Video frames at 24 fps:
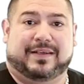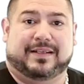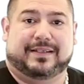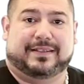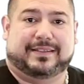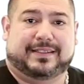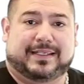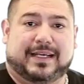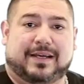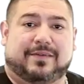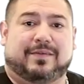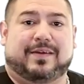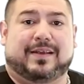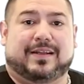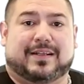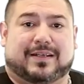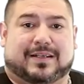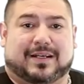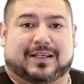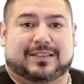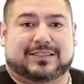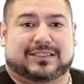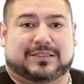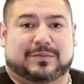and giving the
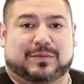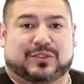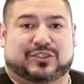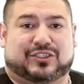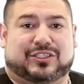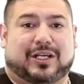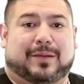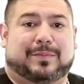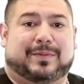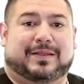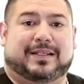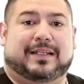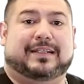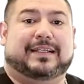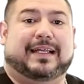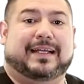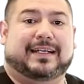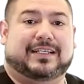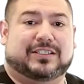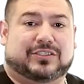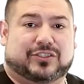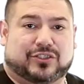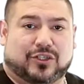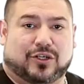customer something that they
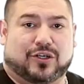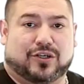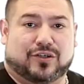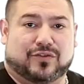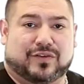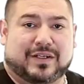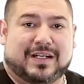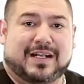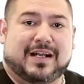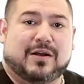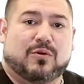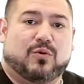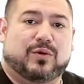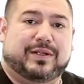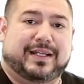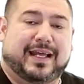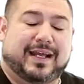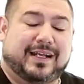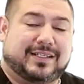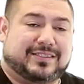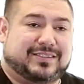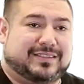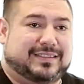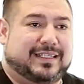deserve. When
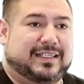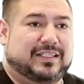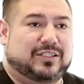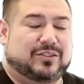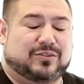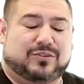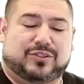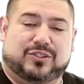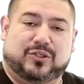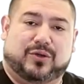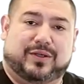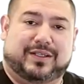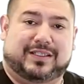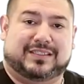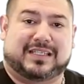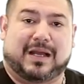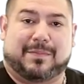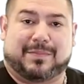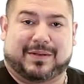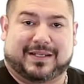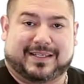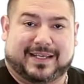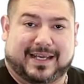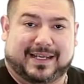they see you doing these
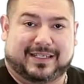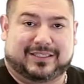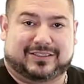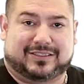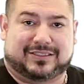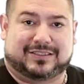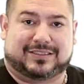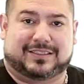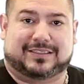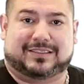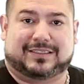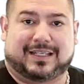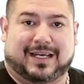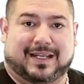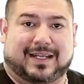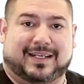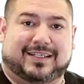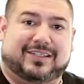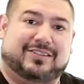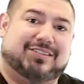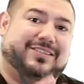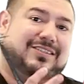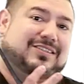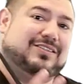applications, it's not
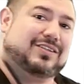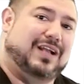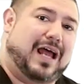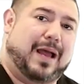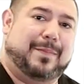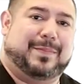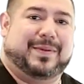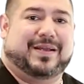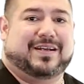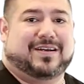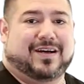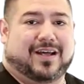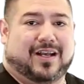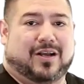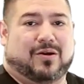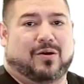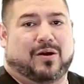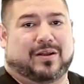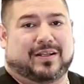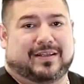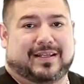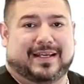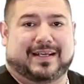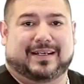like you're just slapping color
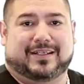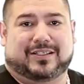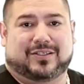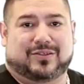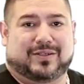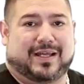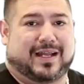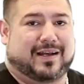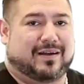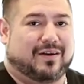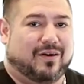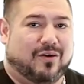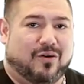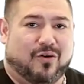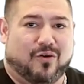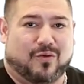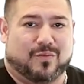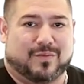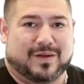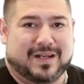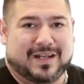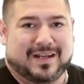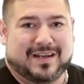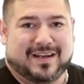on. They can do that at
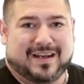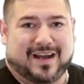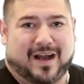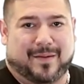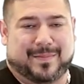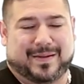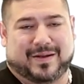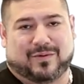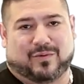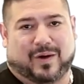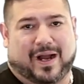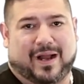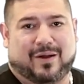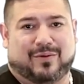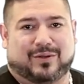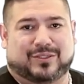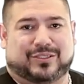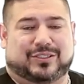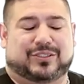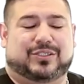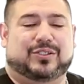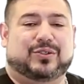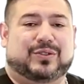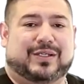home. I mean, why
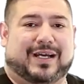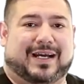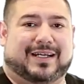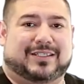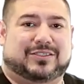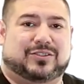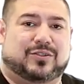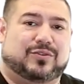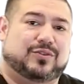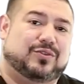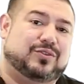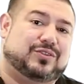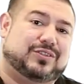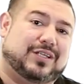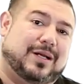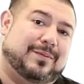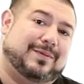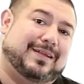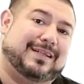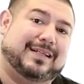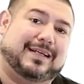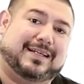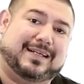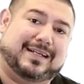would you do that? So do
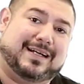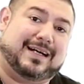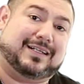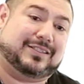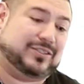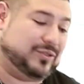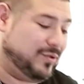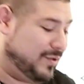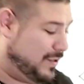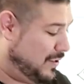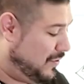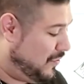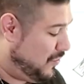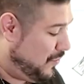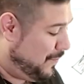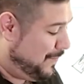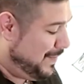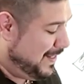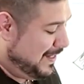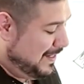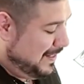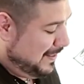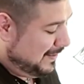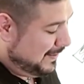something they cannot do at
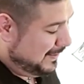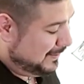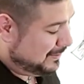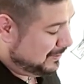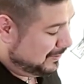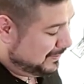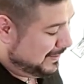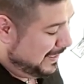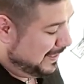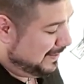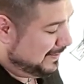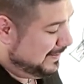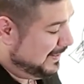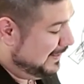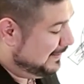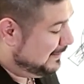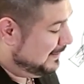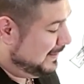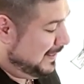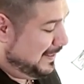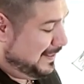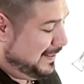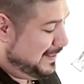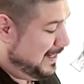home. These are techniques
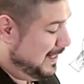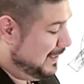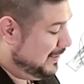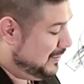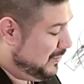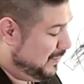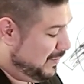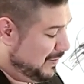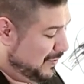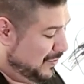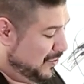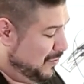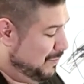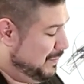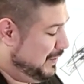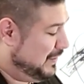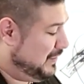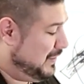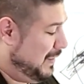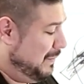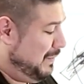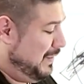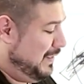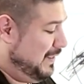that they cannot do at home.
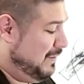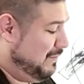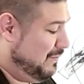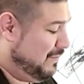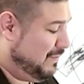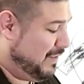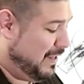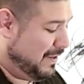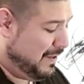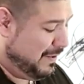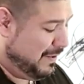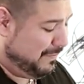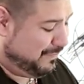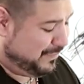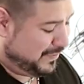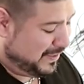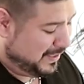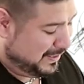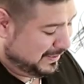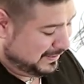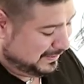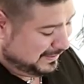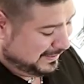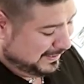It's something very
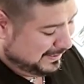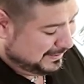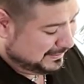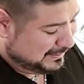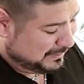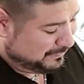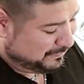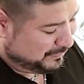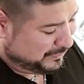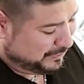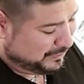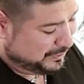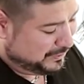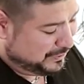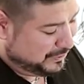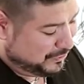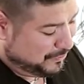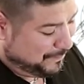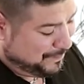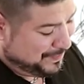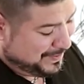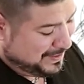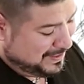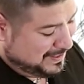fun and easy for you to do.